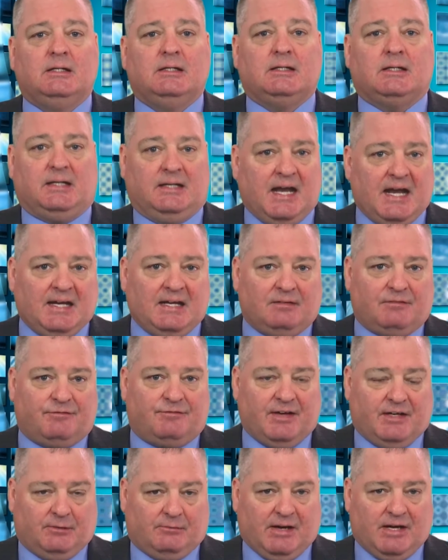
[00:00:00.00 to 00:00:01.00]
Canadian
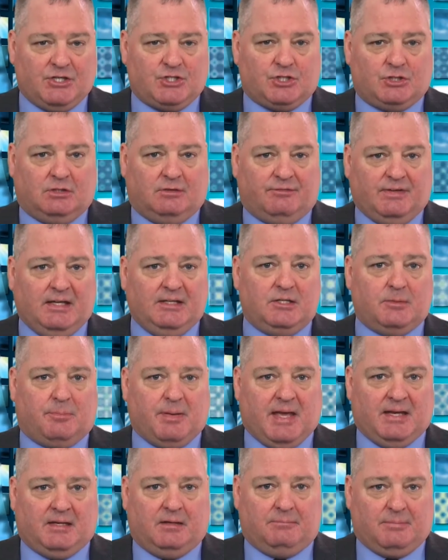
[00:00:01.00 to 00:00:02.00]
Federation of
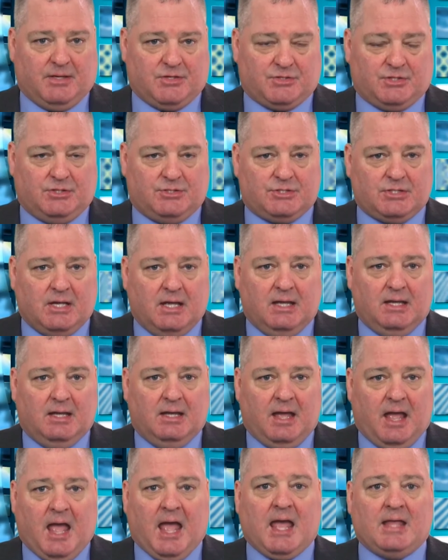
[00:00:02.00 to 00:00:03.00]
Independent Business,
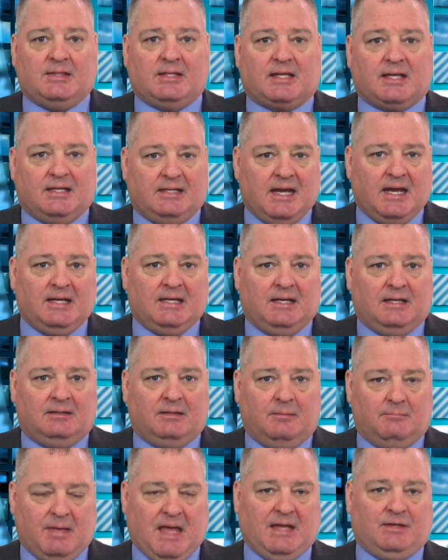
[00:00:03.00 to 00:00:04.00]
and the
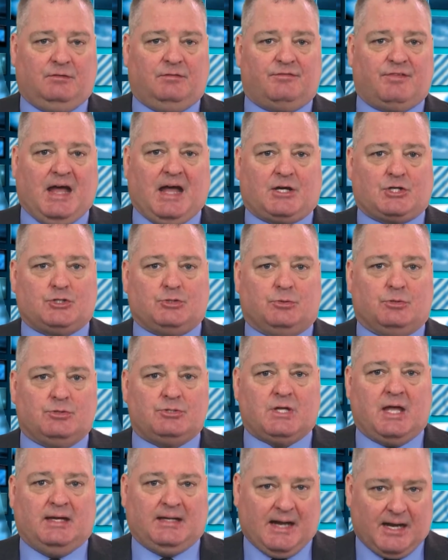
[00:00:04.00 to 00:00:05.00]
Canadian
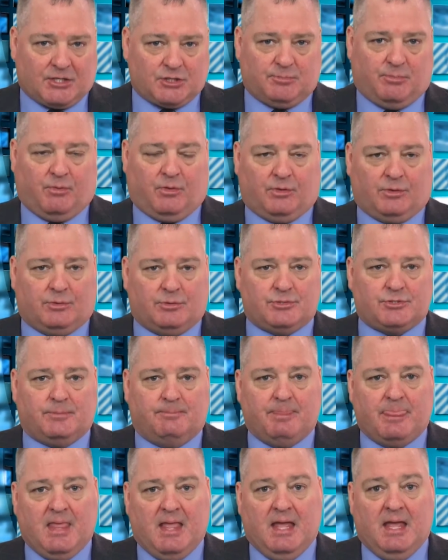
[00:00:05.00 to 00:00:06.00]
Manufacturers and Exporters.
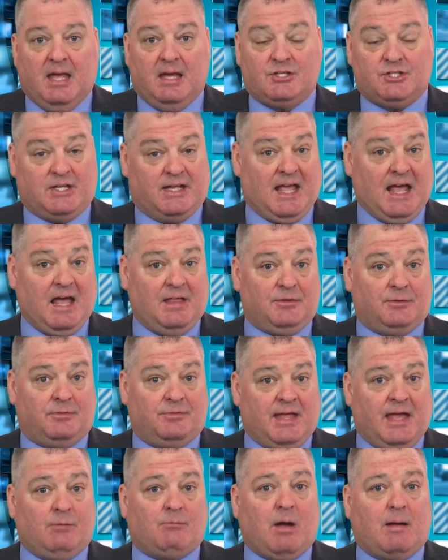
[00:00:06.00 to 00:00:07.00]
Together,
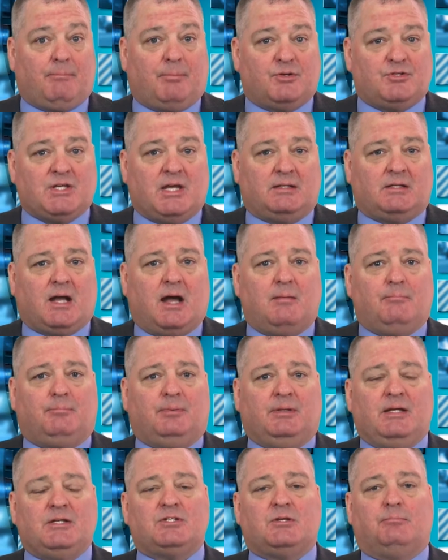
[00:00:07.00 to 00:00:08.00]
they represent
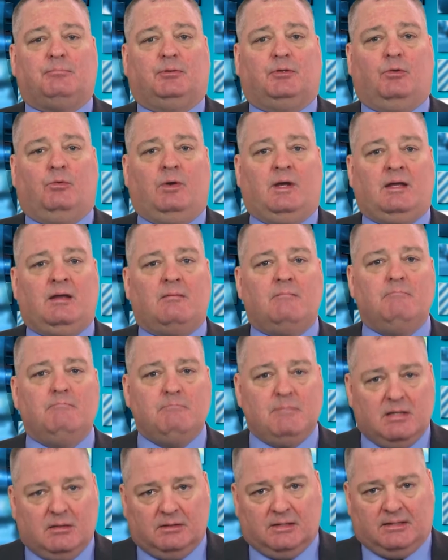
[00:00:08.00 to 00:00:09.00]
companies employing
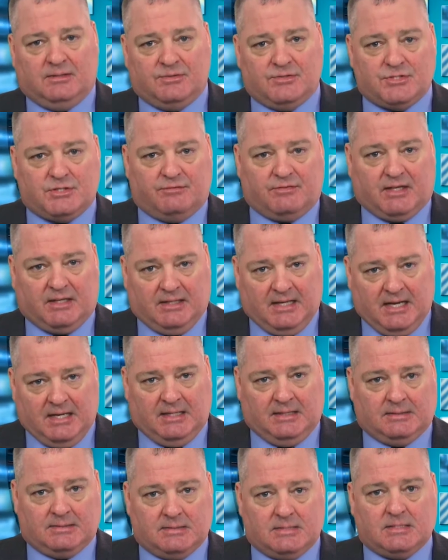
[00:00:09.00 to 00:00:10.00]
millions of
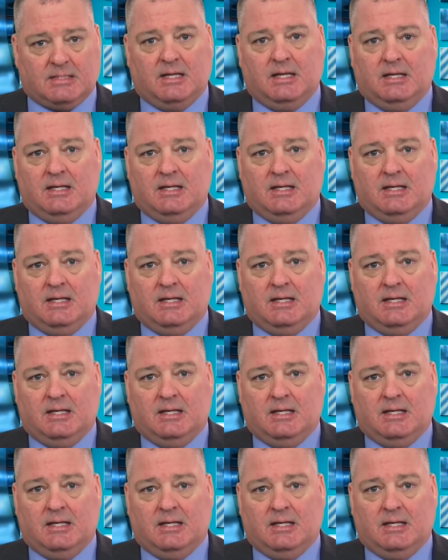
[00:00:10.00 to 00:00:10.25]
Canadians.